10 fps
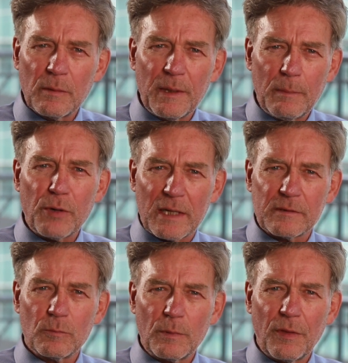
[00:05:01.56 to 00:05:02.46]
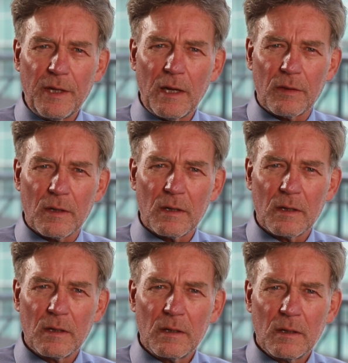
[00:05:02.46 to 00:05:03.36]
to be present with the other,
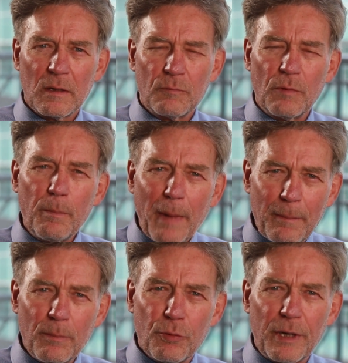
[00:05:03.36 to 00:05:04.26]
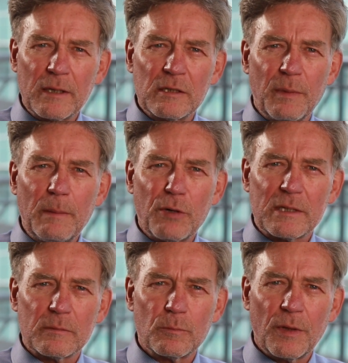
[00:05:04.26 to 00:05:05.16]
remembering to be
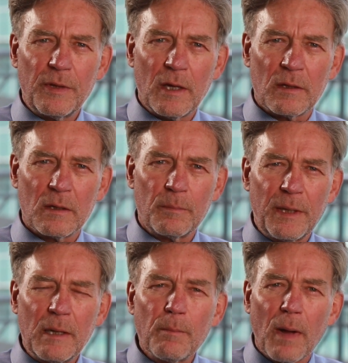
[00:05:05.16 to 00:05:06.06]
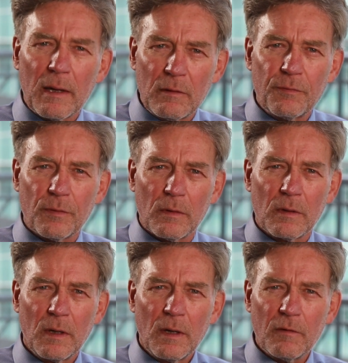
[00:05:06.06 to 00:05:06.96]
present with the other, being
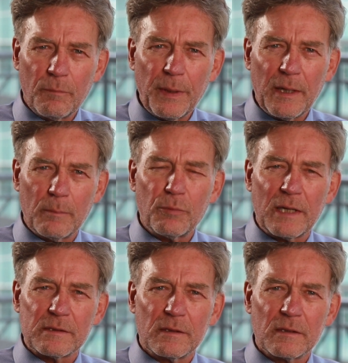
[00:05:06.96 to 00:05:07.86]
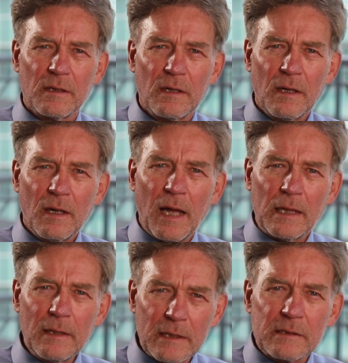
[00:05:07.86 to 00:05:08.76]
mindful of being present,
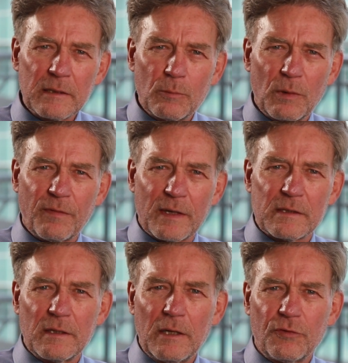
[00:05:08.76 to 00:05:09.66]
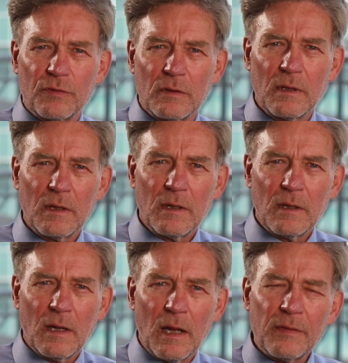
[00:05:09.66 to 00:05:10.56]
and listening with fascination.
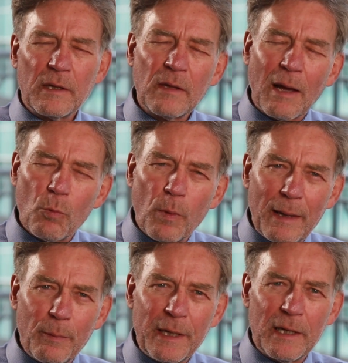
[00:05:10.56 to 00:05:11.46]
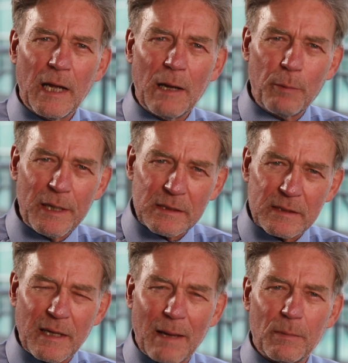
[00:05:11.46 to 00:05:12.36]
And in that way, we
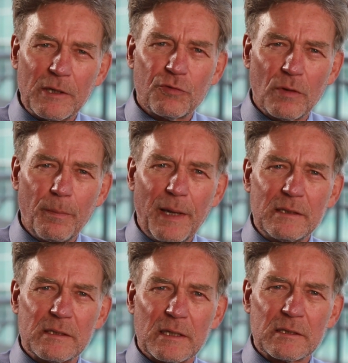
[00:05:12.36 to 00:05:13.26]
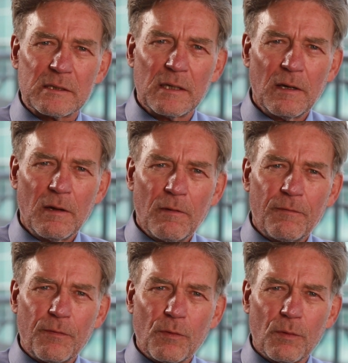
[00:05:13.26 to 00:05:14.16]
establish the basis
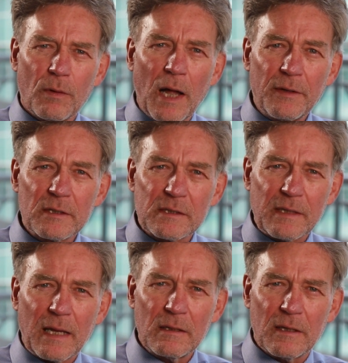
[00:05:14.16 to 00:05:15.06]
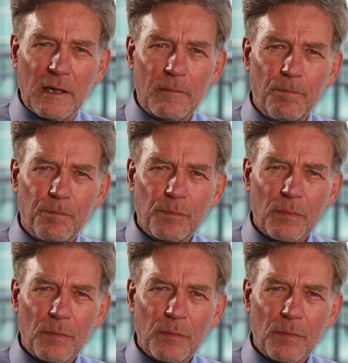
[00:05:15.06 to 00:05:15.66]
for understanding